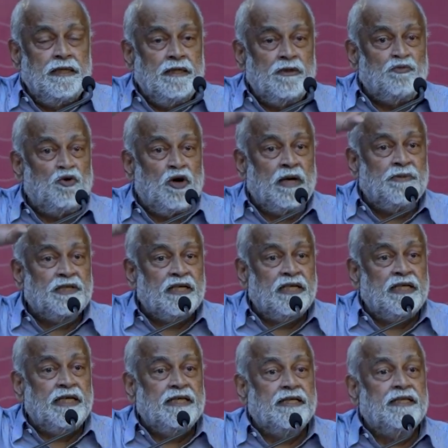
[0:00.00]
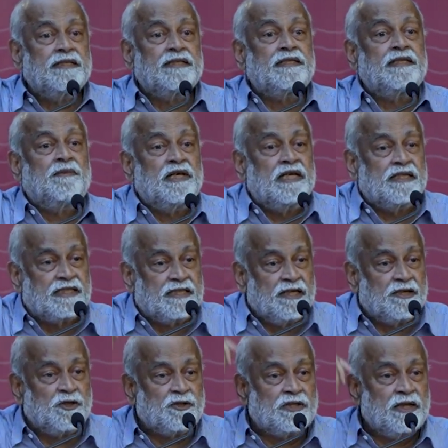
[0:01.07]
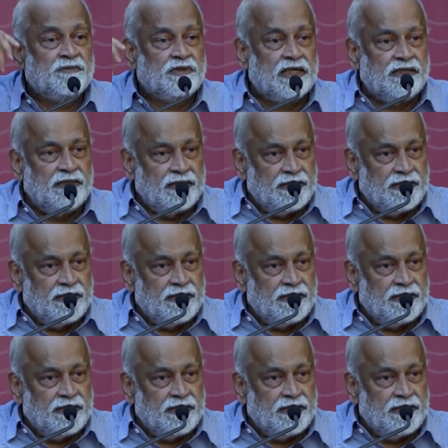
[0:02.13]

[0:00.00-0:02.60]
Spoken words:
Muhammad Ali and some Liston or something,